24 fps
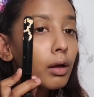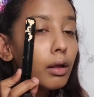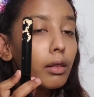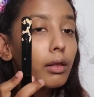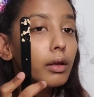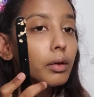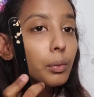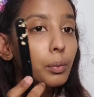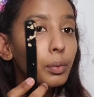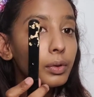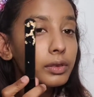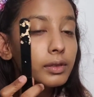
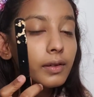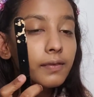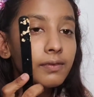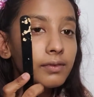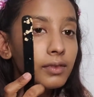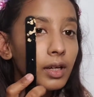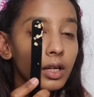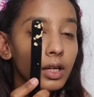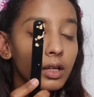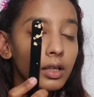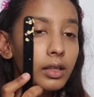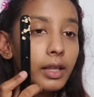Like, what the
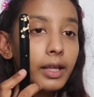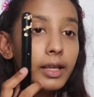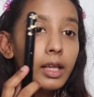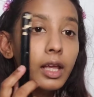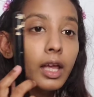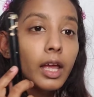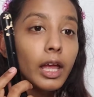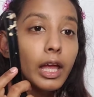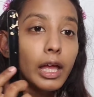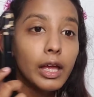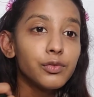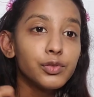fuck? Like,
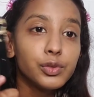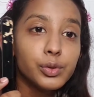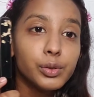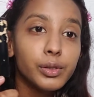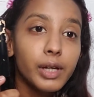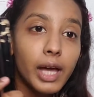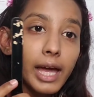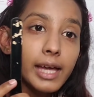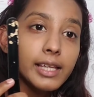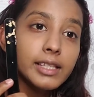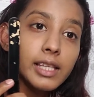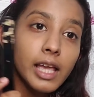if you
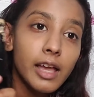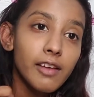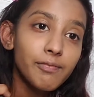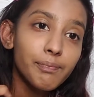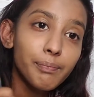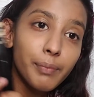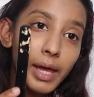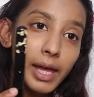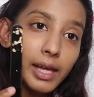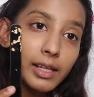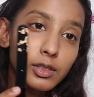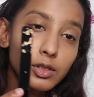guys have
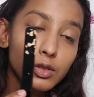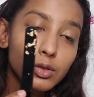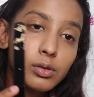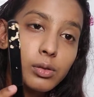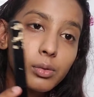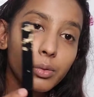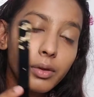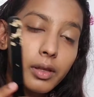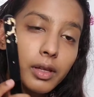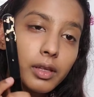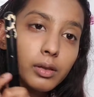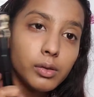pets,
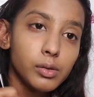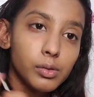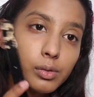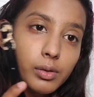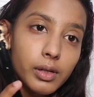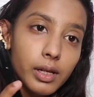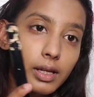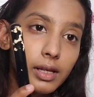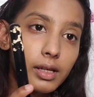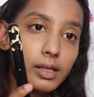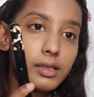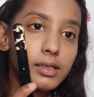do
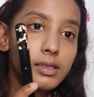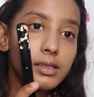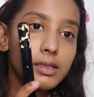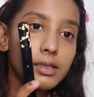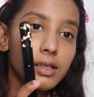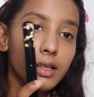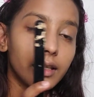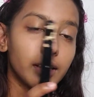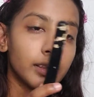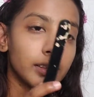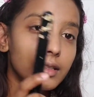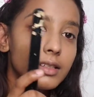this.
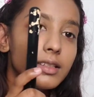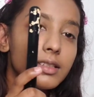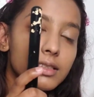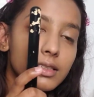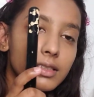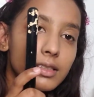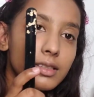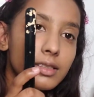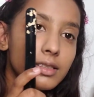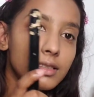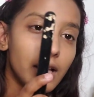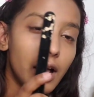Like, this
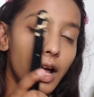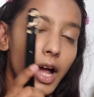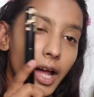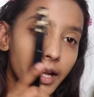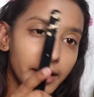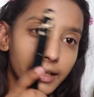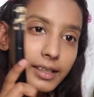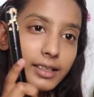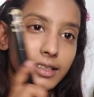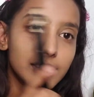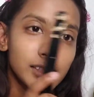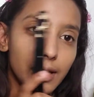is
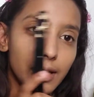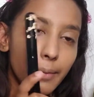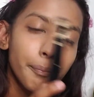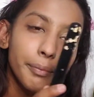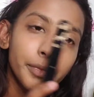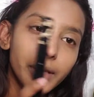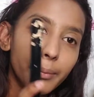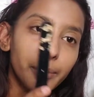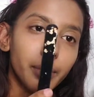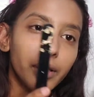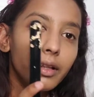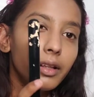
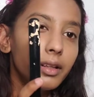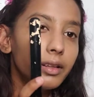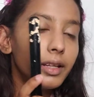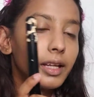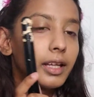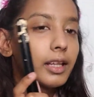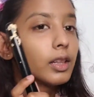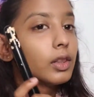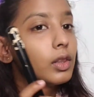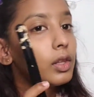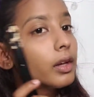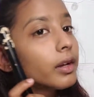unacceptable.
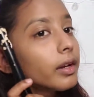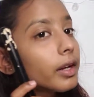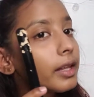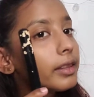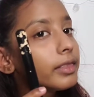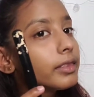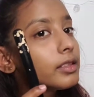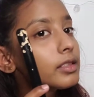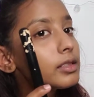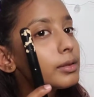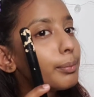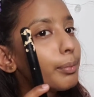Like, look
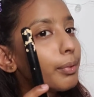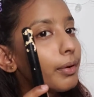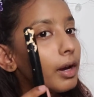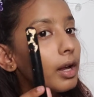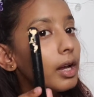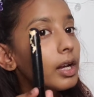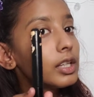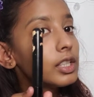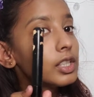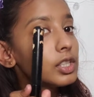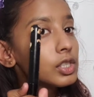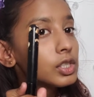at this
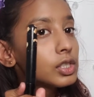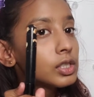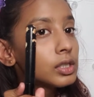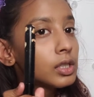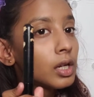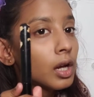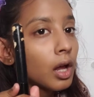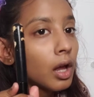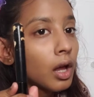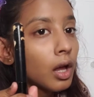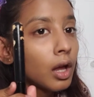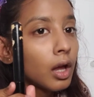brush.
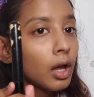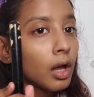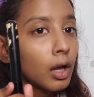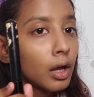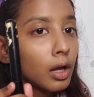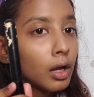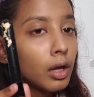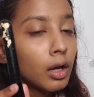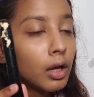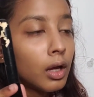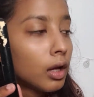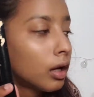
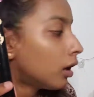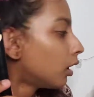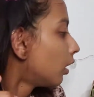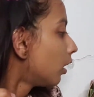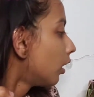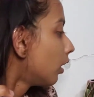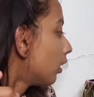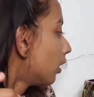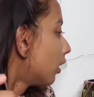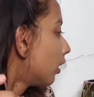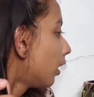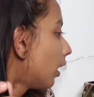
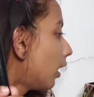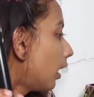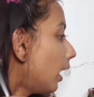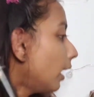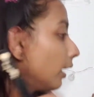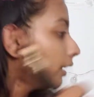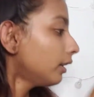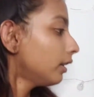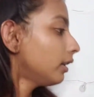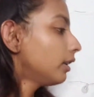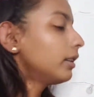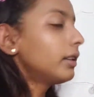
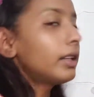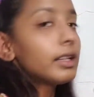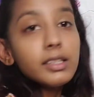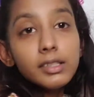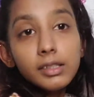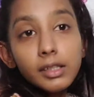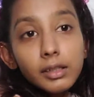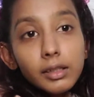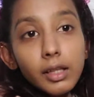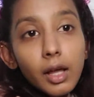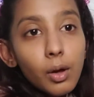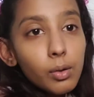And that's
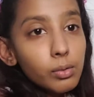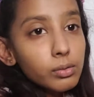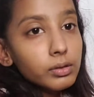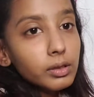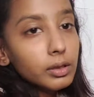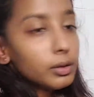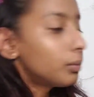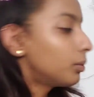not the only